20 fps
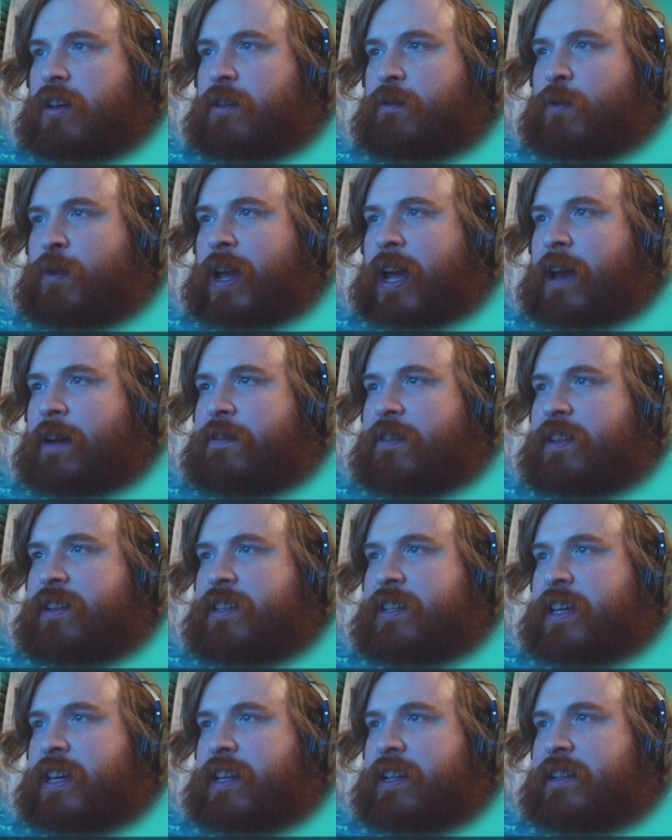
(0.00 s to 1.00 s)
We have the
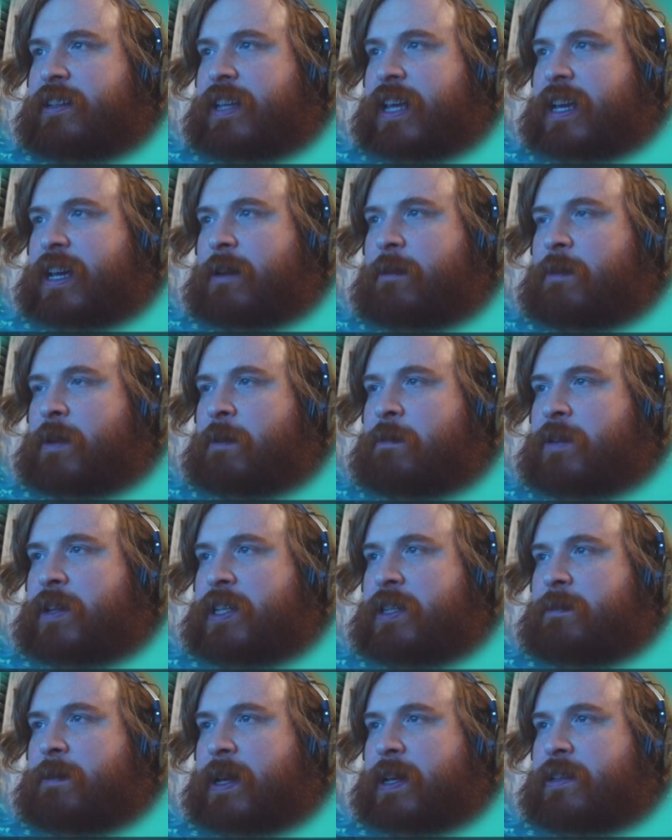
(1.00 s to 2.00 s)
T to take up empty
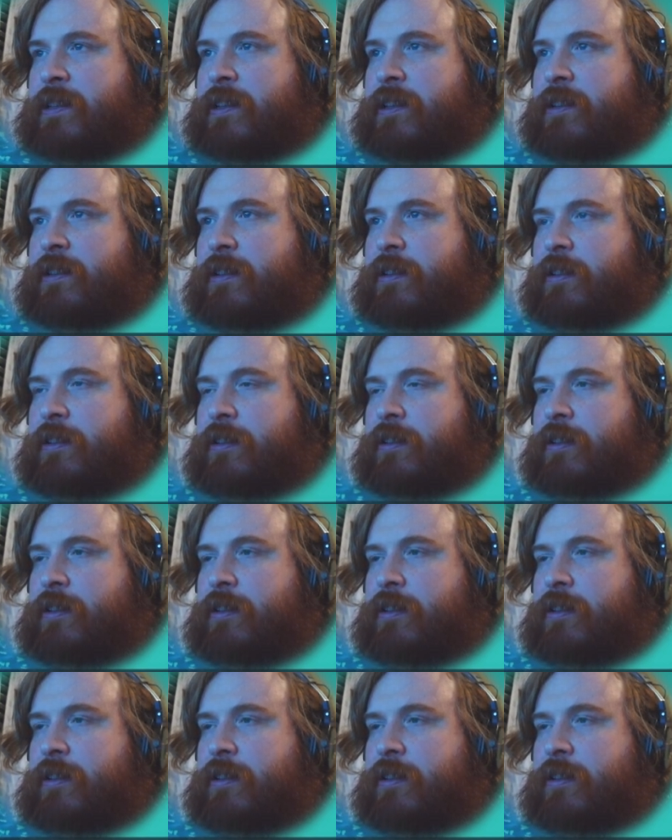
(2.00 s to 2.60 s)
spaces.